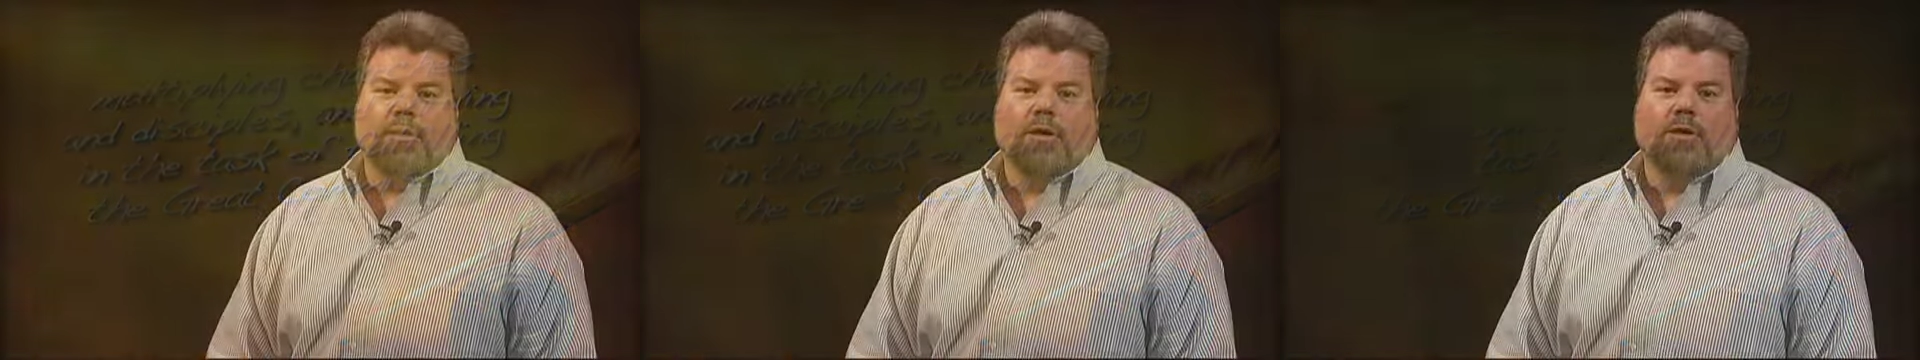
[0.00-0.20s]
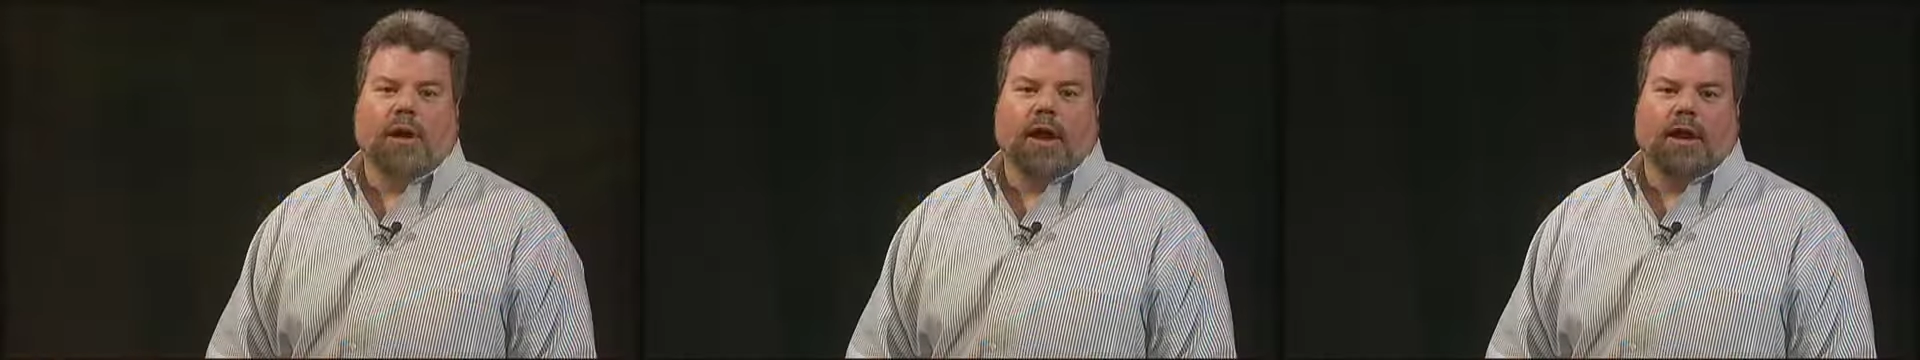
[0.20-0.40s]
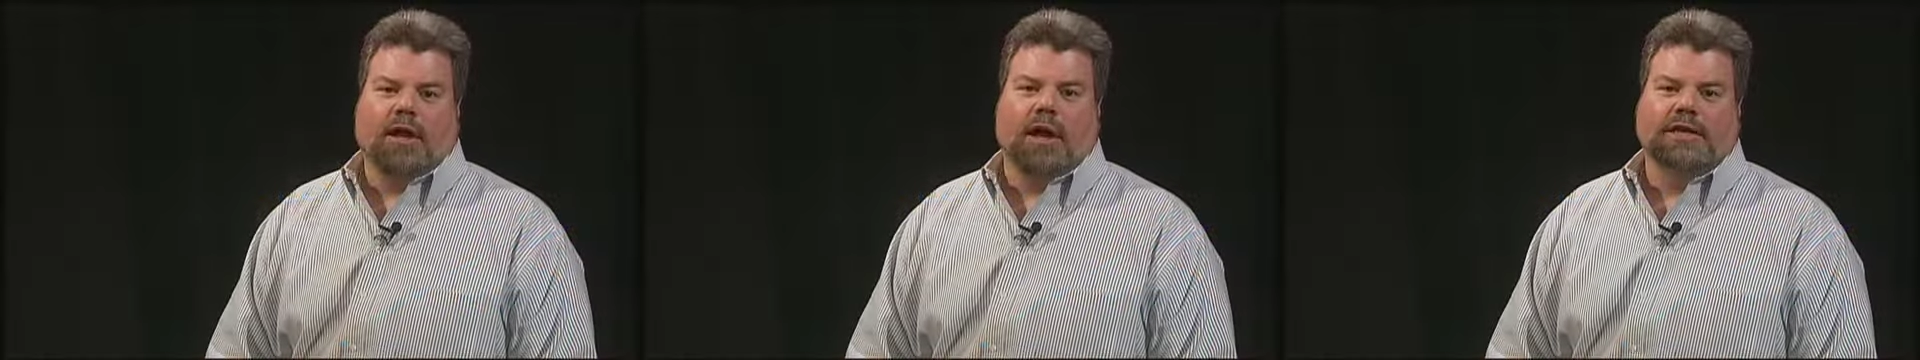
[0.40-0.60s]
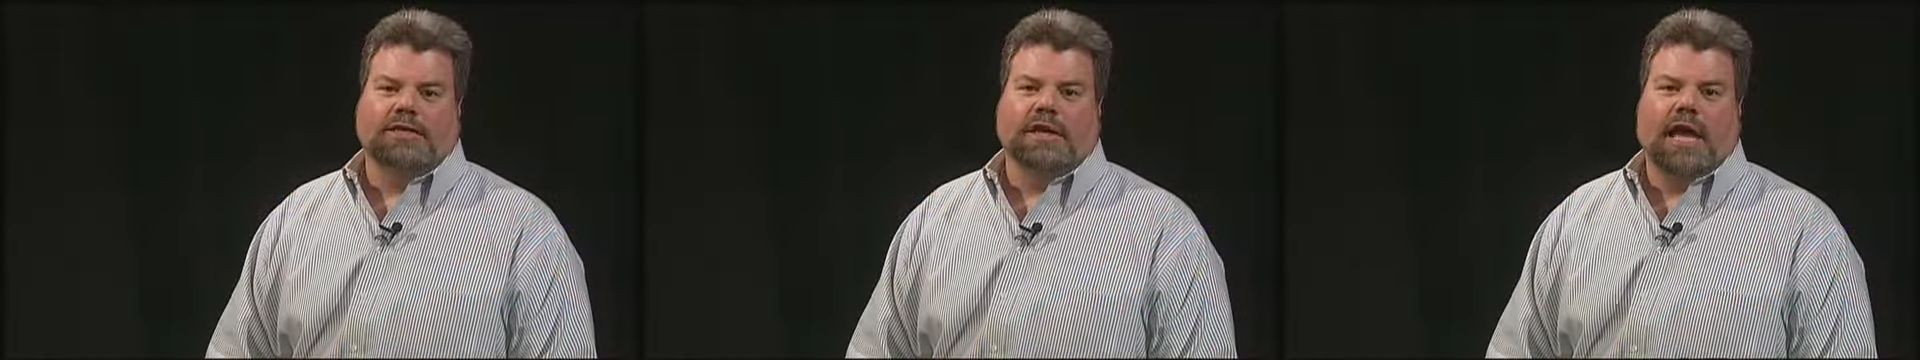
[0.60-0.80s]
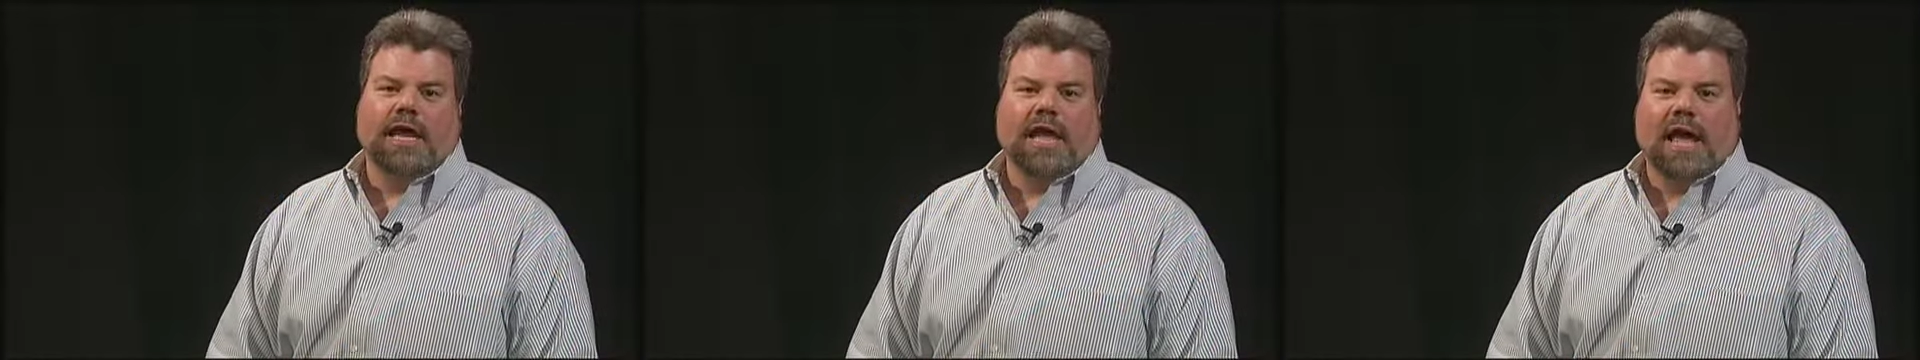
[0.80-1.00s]
would grant us
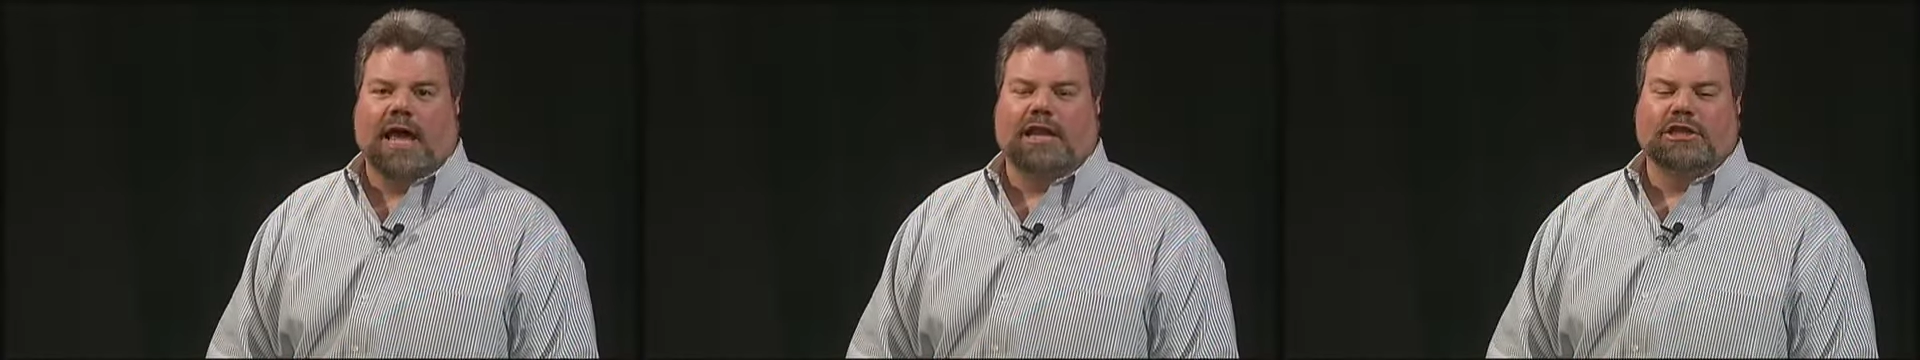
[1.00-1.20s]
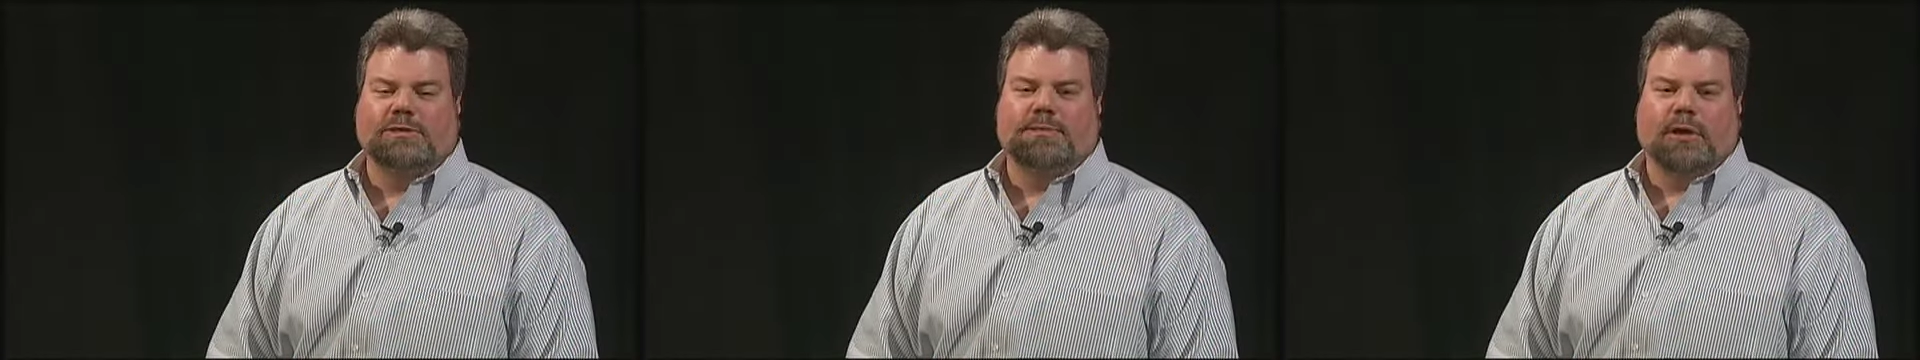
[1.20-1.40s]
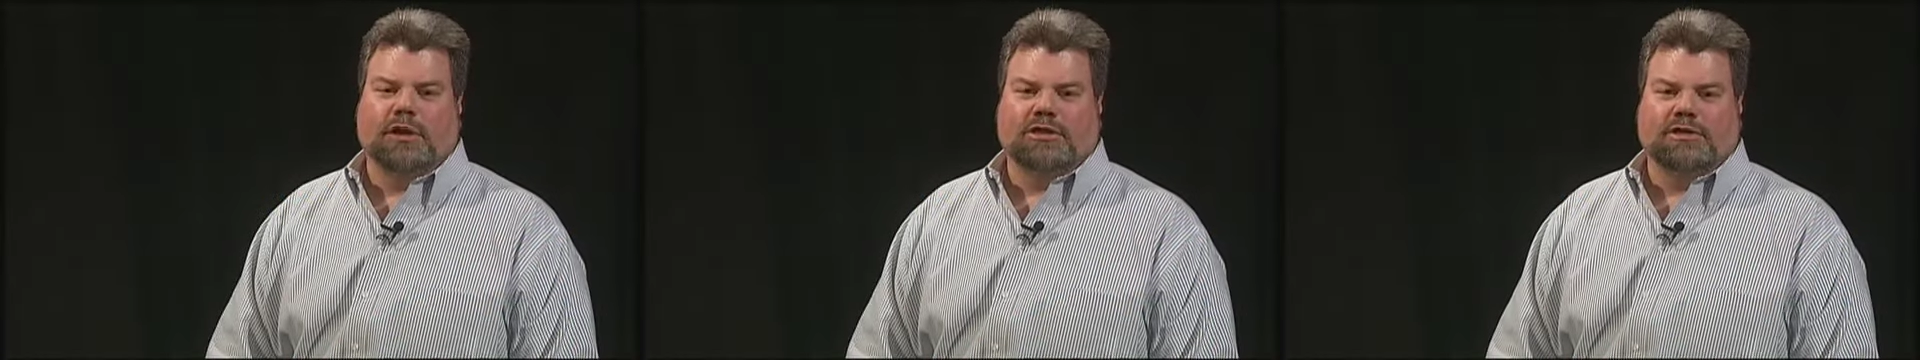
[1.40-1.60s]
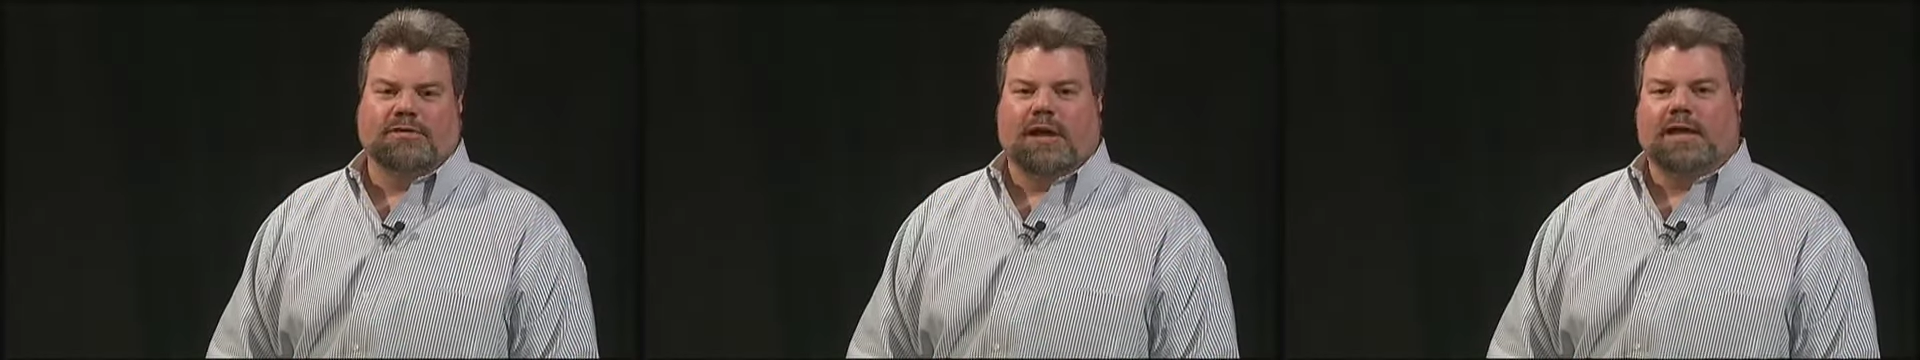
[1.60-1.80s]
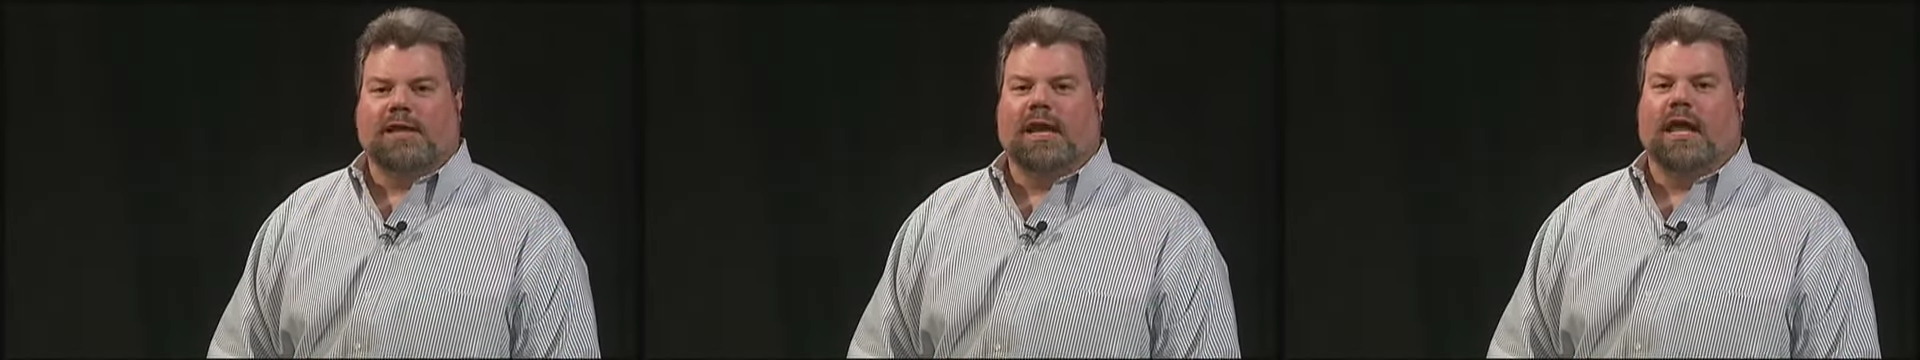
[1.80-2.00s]
that kind of spiritual
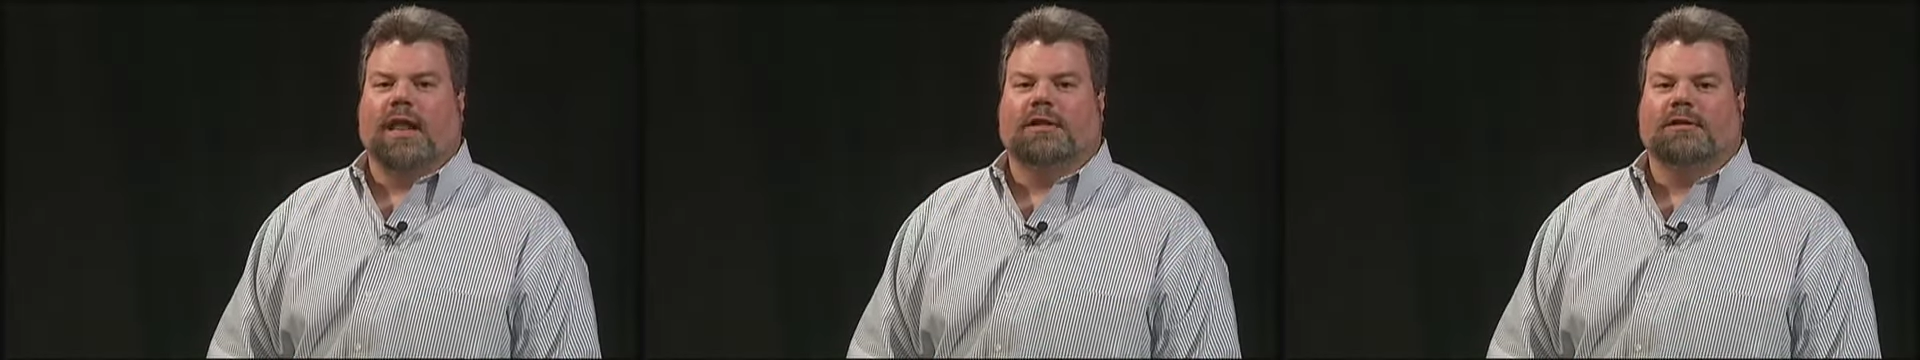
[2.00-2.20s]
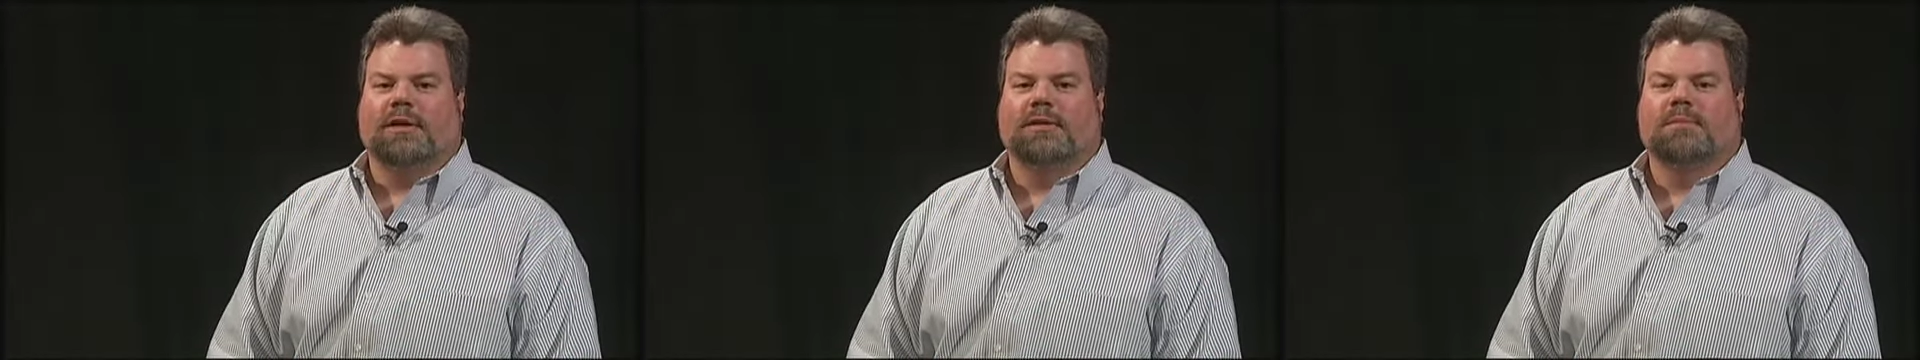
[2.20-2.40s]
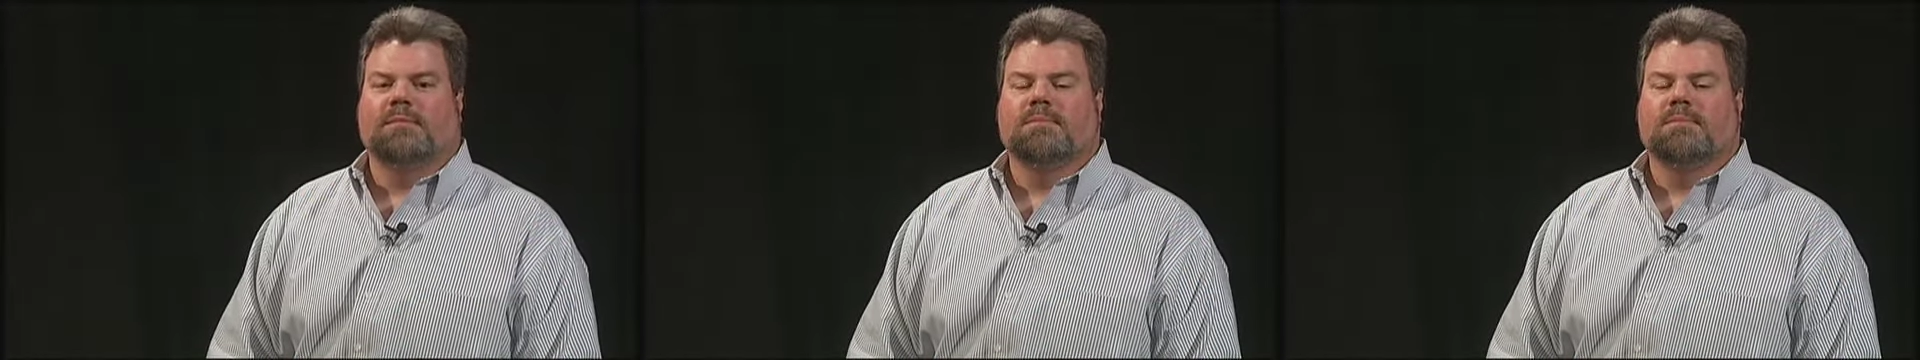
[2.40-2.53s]
vitality.